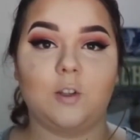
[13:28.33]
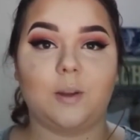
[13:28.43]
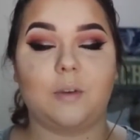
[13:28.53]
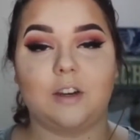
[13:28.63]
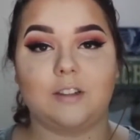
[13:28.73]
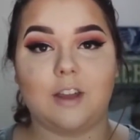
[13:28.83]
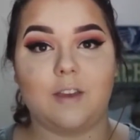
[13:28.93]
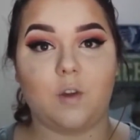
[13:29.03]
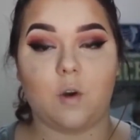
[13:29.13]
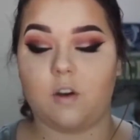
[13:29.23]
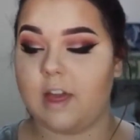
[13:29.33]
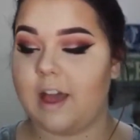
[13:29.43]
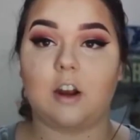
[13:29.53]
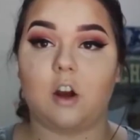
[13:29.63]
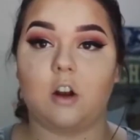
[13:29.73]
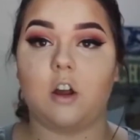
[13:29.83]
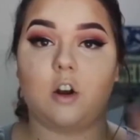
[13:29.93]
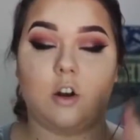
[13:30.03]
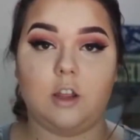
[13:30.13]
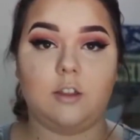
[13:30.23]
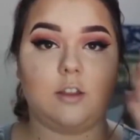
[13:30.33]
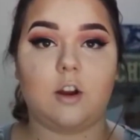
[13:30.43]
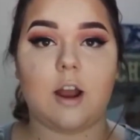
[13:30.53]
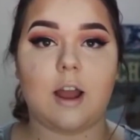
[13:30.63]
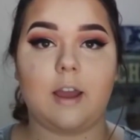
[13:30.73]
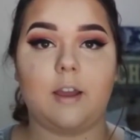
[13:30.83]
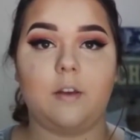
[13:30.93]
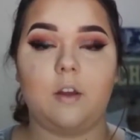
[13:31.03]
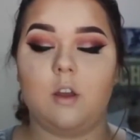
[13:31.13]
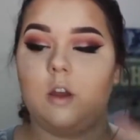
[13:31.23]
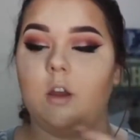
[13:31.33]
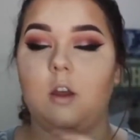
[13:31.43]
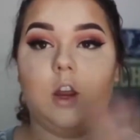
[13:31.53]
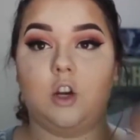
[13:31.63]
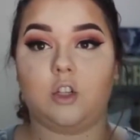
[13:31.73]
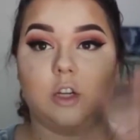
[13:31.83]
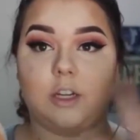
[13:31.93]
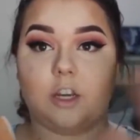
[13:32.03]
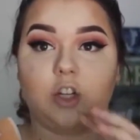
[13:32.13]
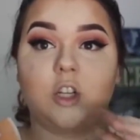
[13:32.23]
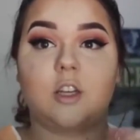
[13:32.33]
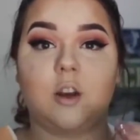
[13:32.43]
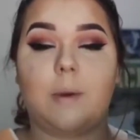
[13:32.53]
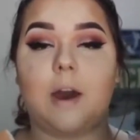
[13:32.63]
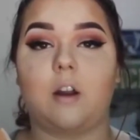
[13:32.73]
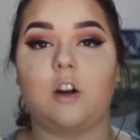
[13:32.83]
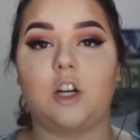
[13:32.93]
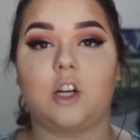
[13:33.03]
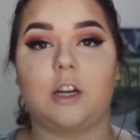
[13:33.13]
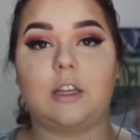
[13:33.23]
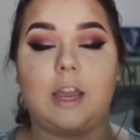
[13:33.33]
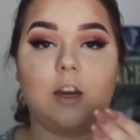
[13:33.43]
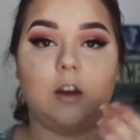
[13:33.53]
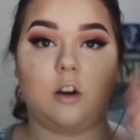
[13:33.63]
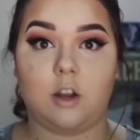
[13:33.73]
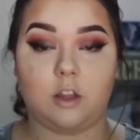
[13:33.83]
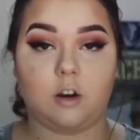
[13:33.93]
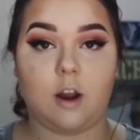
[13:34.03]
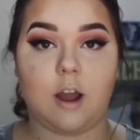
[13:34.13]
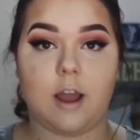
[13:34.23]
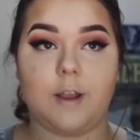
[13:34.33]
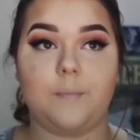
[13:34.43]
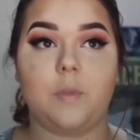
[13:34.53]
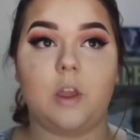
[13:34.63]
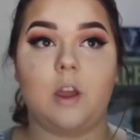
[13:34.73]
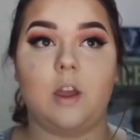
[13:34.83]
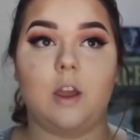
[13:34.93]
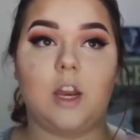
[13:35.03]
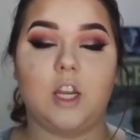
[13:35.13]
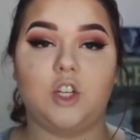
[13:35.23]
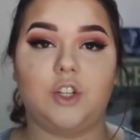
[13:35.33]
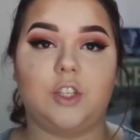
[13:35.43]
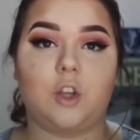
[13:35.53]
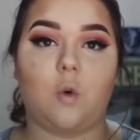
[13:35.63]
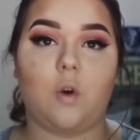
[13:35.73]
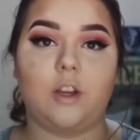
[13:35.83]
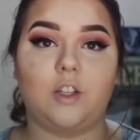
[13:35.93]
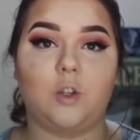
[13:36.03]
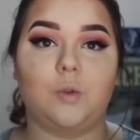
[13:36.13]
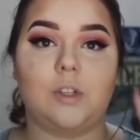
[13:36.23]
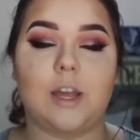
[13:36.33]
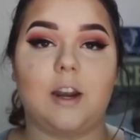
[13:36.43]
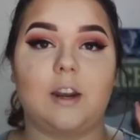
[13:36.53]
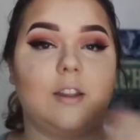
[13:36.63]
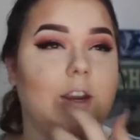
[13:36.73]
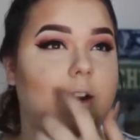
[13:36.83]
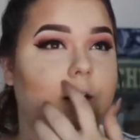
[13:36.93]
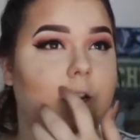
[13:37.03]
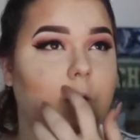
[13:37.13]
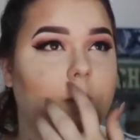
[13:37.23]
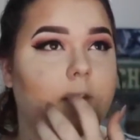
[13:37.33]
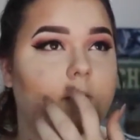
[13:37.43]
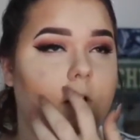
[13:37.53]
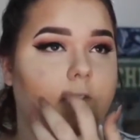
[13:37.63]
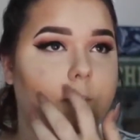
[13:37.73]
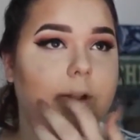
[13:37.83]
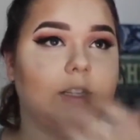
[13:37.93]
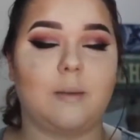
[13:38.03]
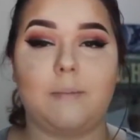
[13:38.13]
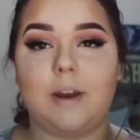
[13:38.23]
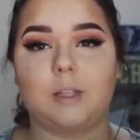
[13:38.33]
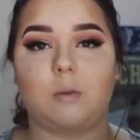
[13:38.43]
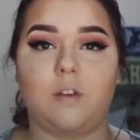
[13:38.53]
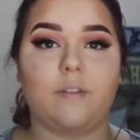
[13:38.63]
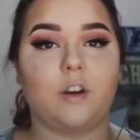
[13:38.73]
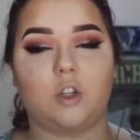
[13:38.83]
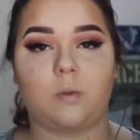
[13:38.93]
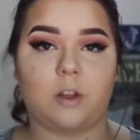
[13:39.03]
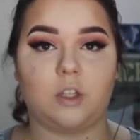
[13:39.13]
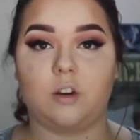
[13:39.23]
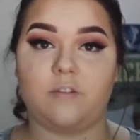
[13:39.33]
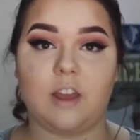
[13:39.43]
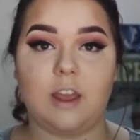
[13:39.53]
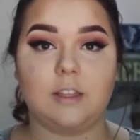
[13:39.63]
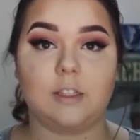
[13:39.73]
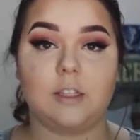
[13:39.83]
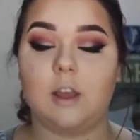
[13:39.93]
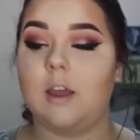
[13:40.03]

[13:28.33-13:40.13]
So I'm going to say to you all that on underneath your eye. You're just going to take a shit ton of powder and you're going to kick it underneath your eye. And it's just going to set it in there, and you leave it on for about 10 minutes while you finish the rest of your face.